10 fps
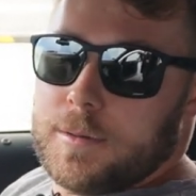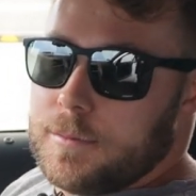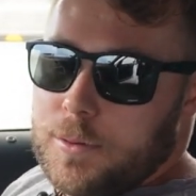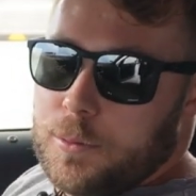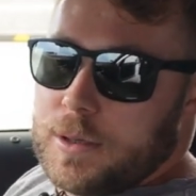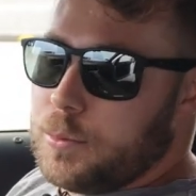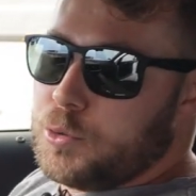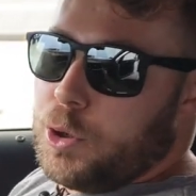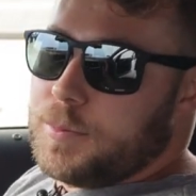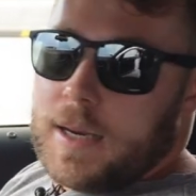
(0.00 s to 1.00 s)
or it'll
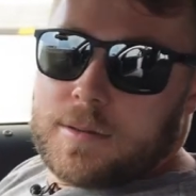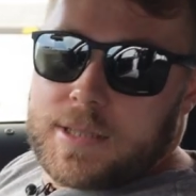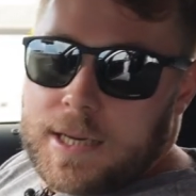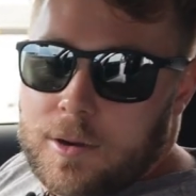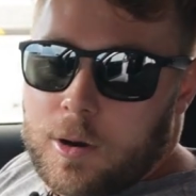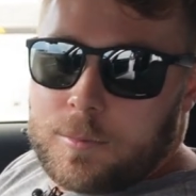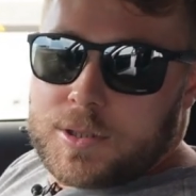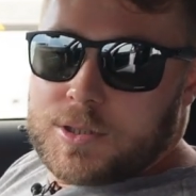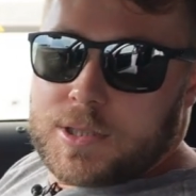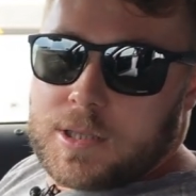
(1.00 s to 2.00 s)
drop down 10
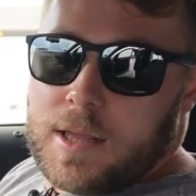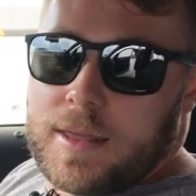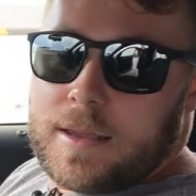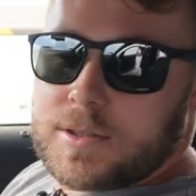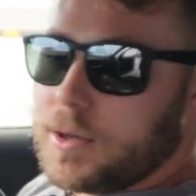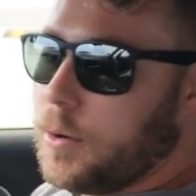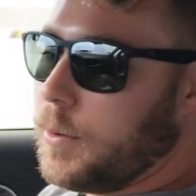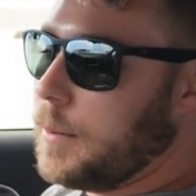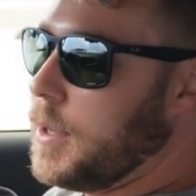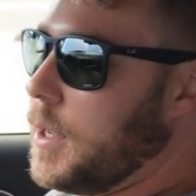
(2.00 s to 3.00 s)
kilometers just like that.
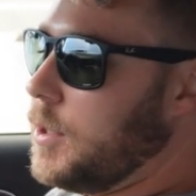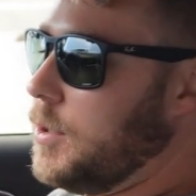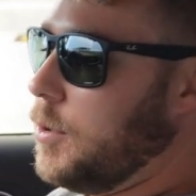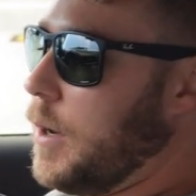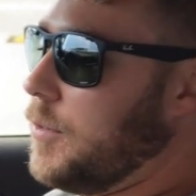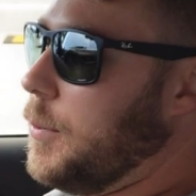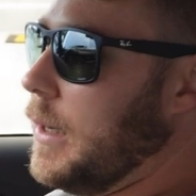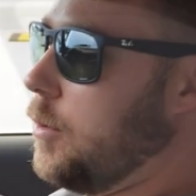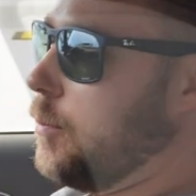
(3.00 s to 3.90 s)
So you do have to be a little